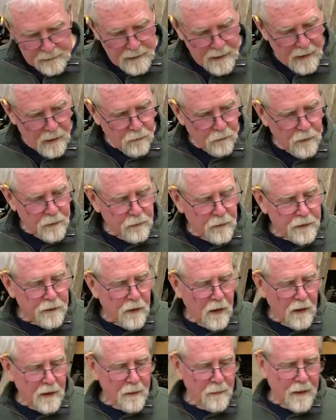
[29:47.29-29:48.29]
Now, when we
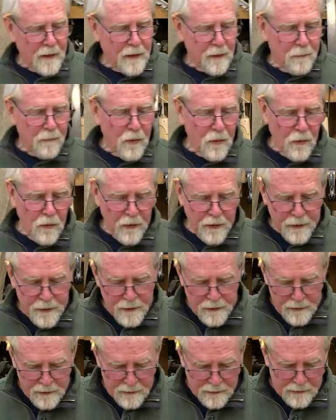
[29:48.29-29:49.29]
talk about a
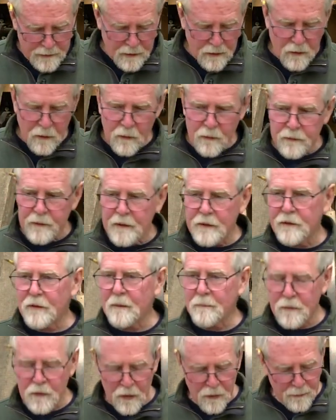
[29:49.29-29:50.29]
board, there's
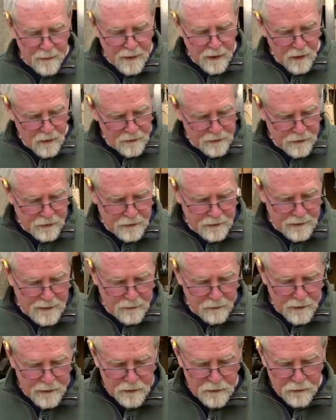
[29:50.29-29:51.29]
some terminology
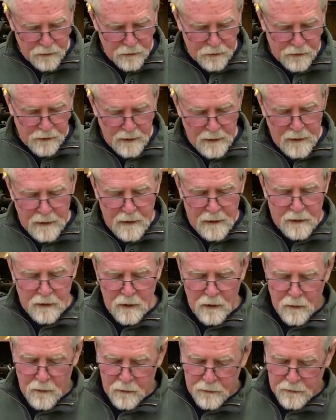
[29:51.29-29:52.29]
that we use.
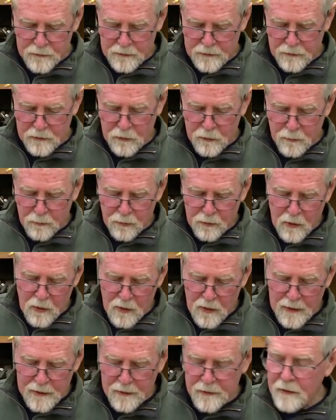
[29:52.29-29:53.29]
The two
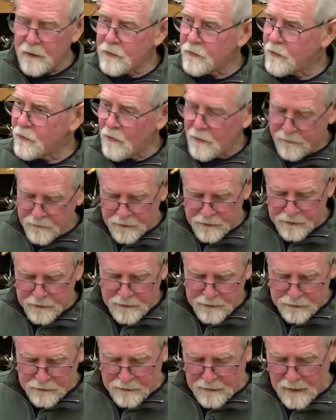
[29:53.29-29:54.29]
broad
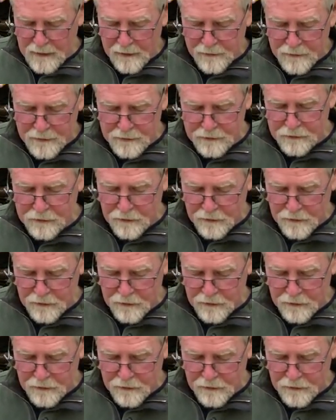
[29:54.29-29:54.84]
surfaces, this